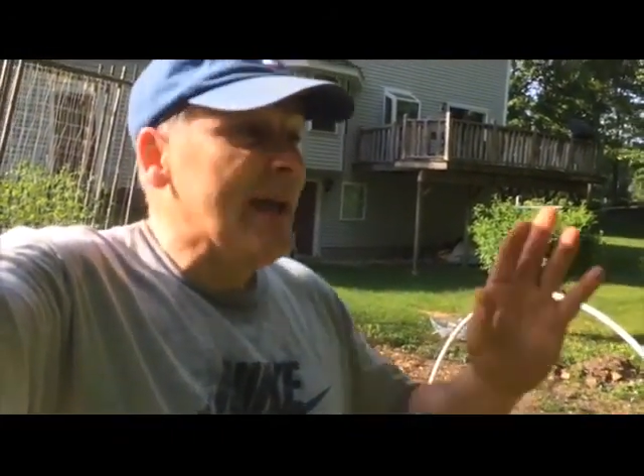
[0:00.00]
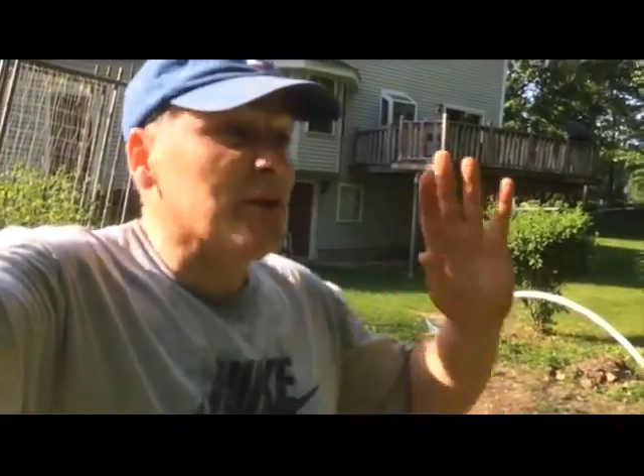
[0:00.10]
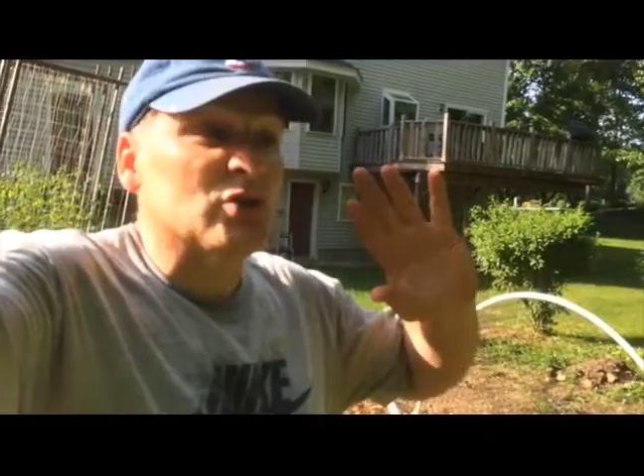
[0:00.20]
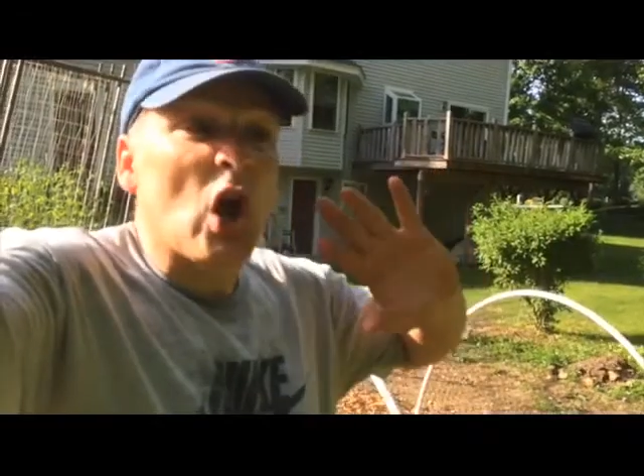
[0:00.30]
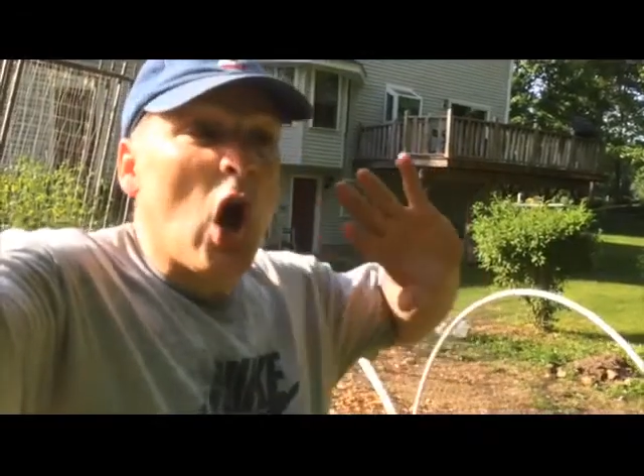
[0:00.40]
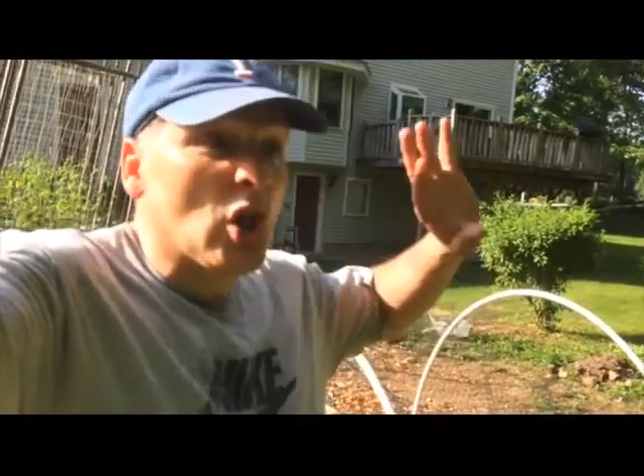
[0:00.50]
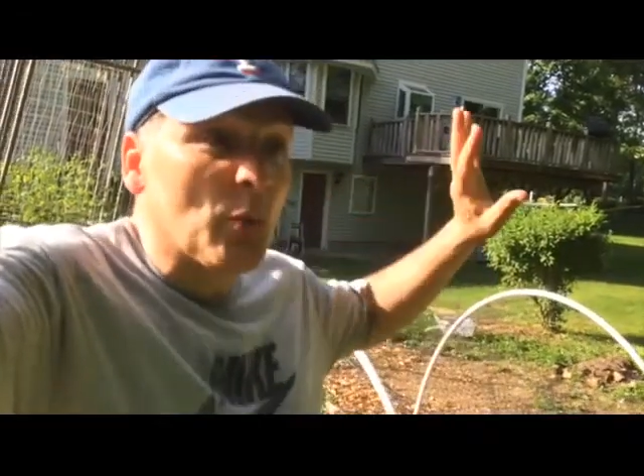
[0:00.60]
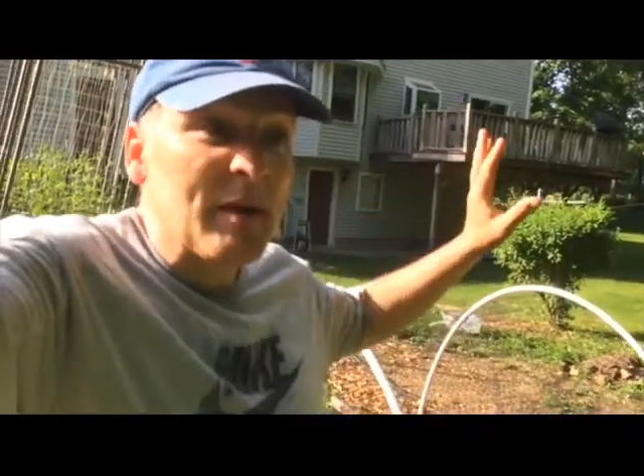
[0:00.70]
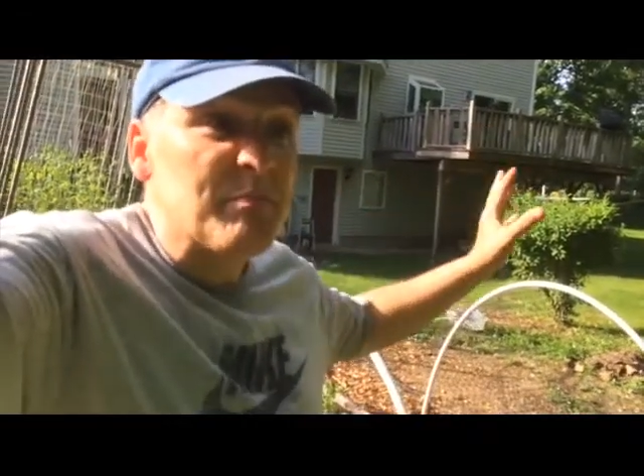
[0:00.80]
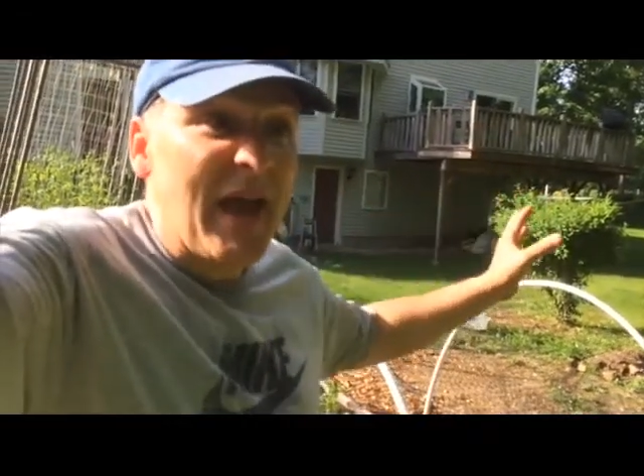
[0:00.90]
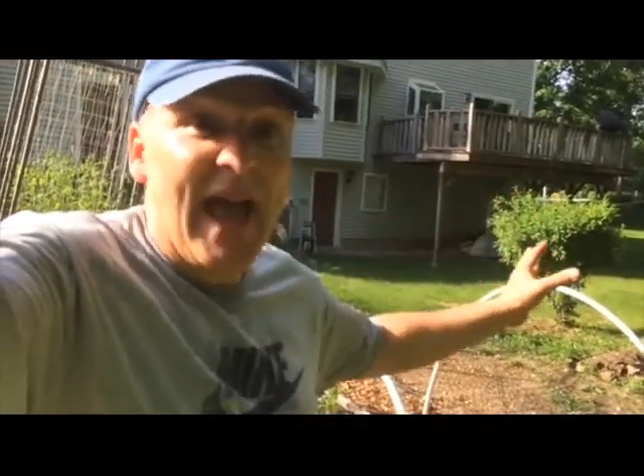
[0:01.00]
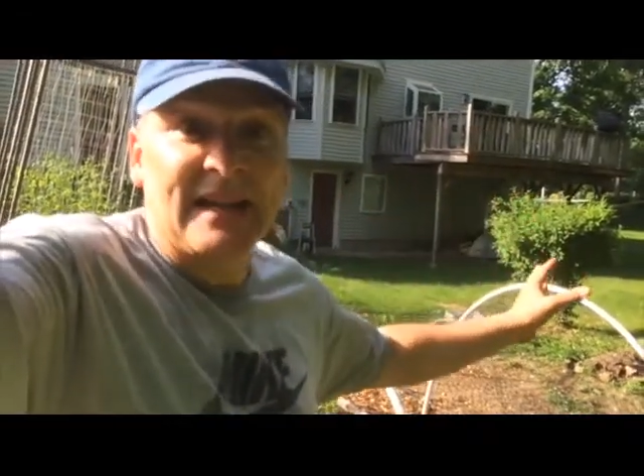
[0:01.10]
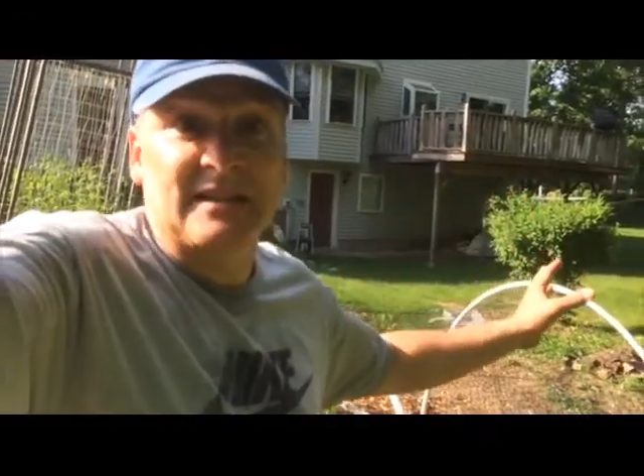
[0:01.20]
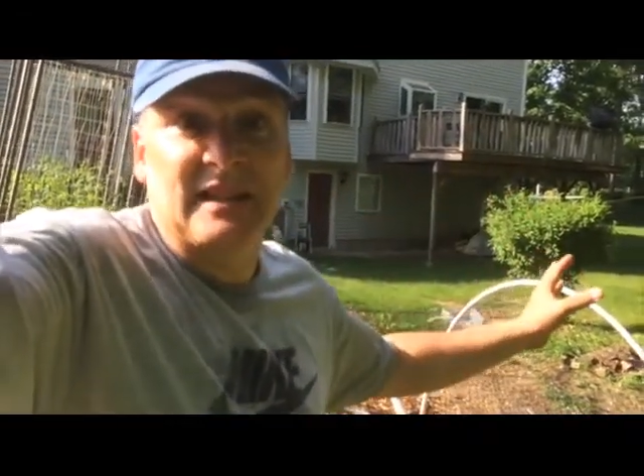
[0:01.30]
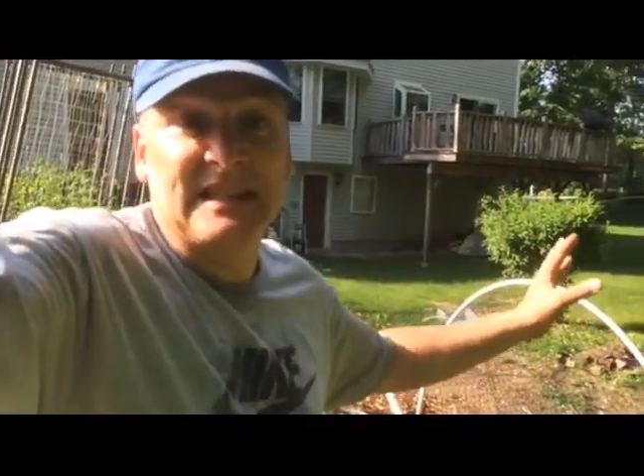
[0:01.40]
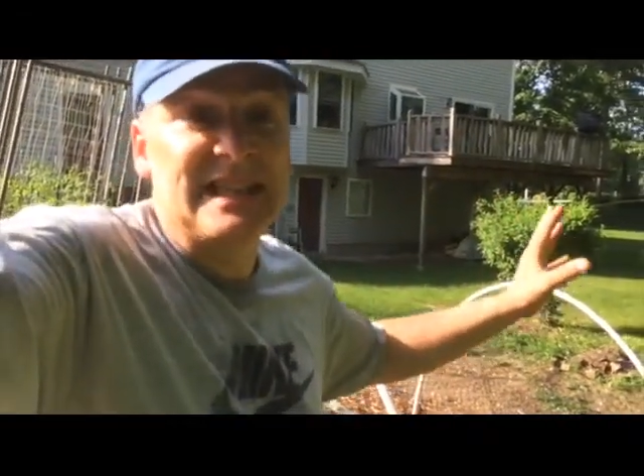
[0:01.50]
it goes all the way back to like